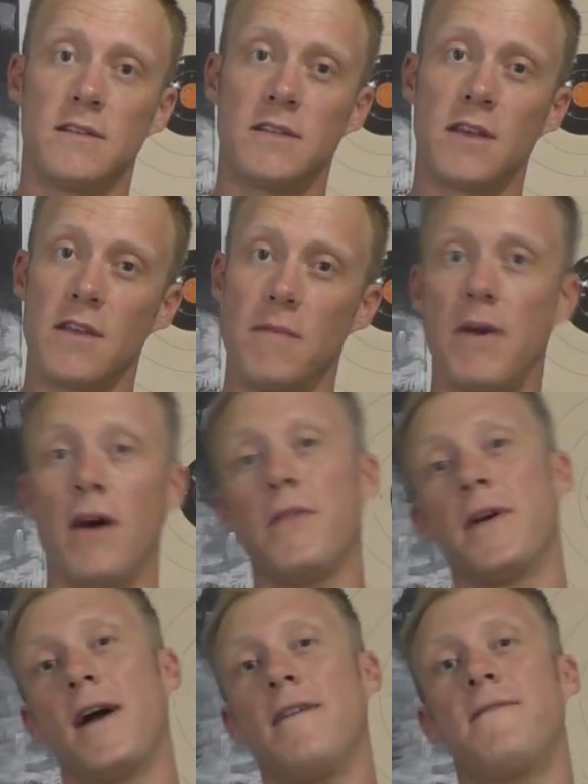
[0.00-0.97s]
to the belt
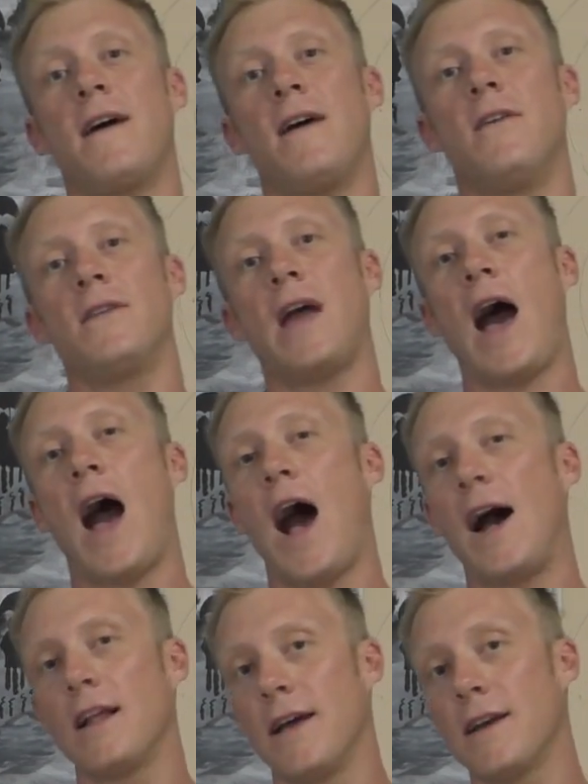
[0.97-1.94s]
that I found
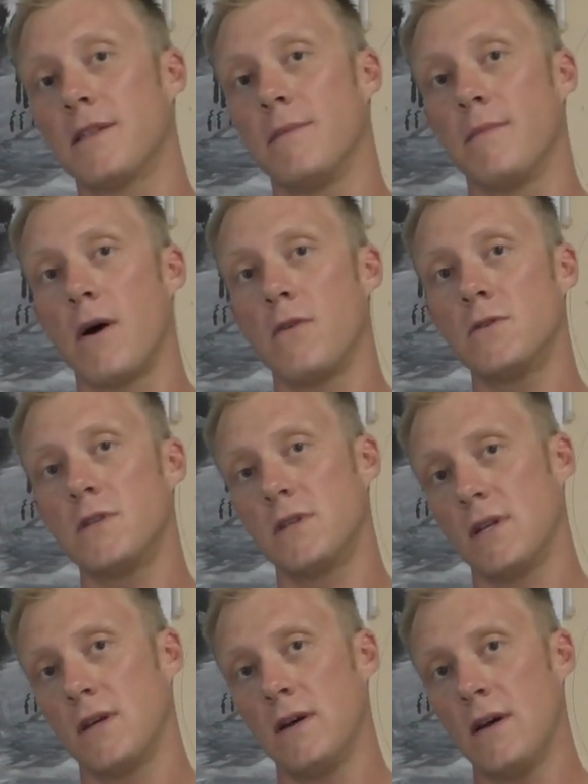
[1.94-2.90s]
I like the most,